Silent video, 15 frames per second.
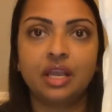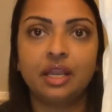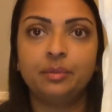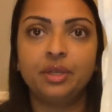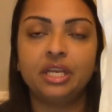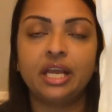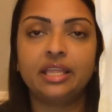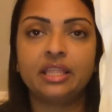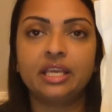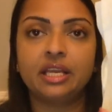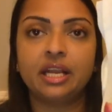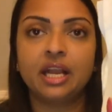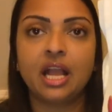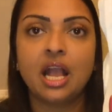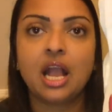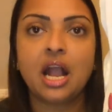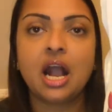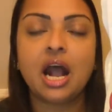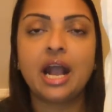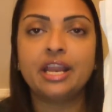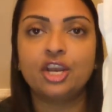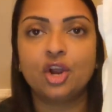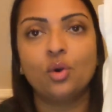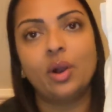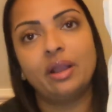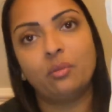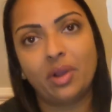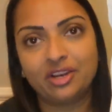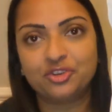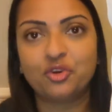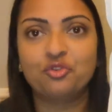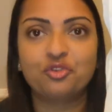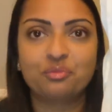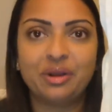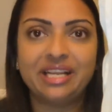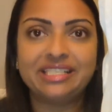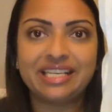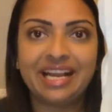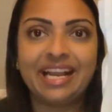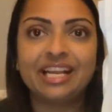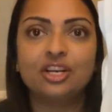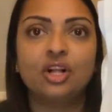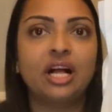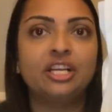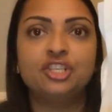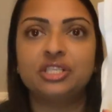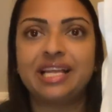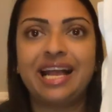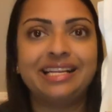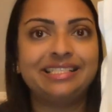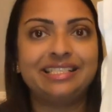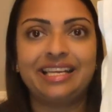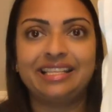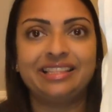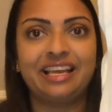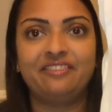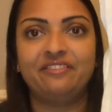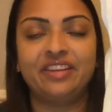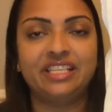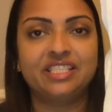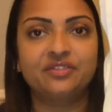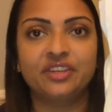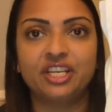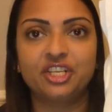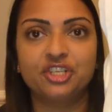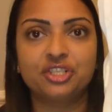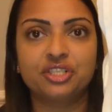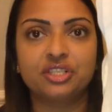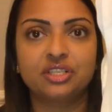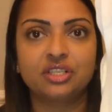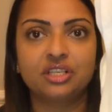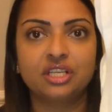I mean, I know I went over my diagonal. I just had to get that face finished.